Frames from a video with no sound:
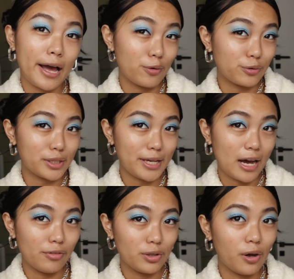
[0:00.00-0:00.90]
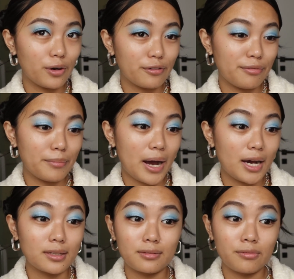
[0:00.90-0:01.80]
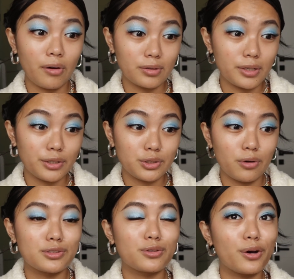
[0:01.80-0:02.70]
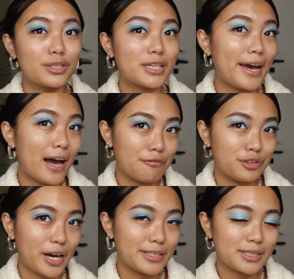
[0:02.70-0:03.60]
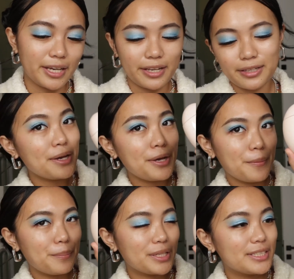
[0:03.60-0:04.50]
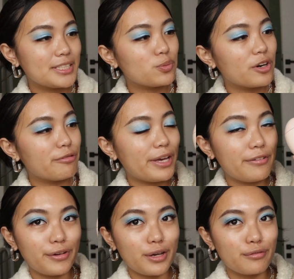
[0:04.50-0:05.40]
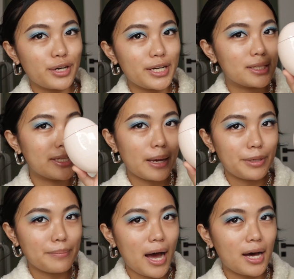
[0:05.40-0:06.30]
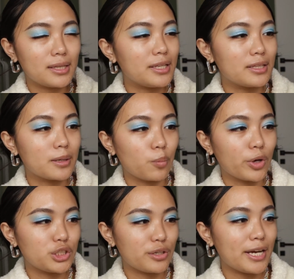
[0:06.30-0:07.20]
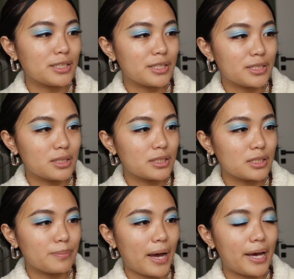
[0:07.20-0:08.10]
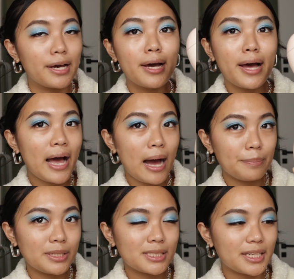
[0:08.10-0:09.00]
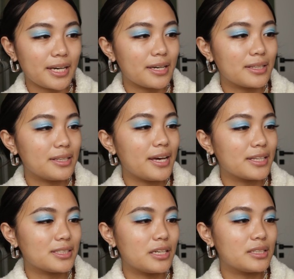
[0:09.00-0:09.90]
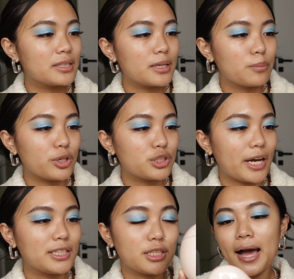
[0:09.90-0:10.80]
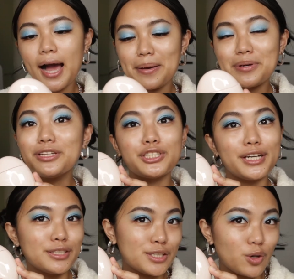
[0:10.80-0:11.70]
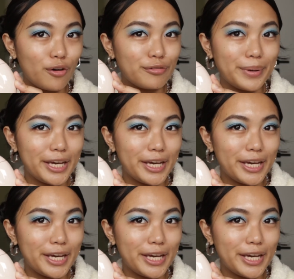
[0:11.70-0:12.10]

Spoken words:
I don't really have a lot of matte foundations because I have dry skin. But this is one of my favorite demi-matte tinted moisturizers. This is by Happy Skin. It's their tinted moisturizer. I'm in the shade Soft